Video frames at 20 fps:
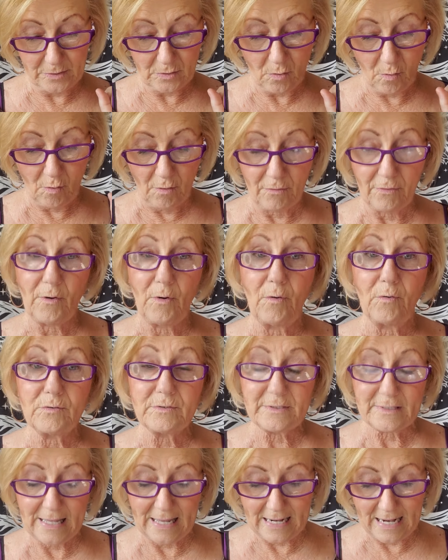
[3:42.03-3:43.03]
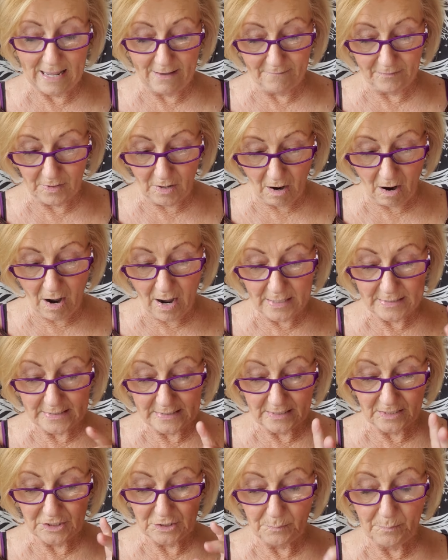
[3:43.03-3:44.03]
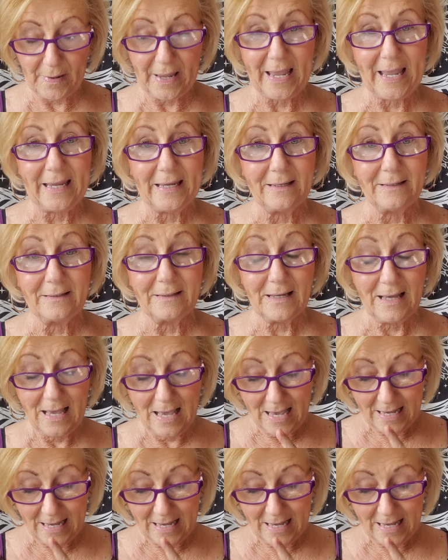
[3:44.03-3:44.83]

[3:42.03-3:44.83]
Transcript: or those that have caused us pain.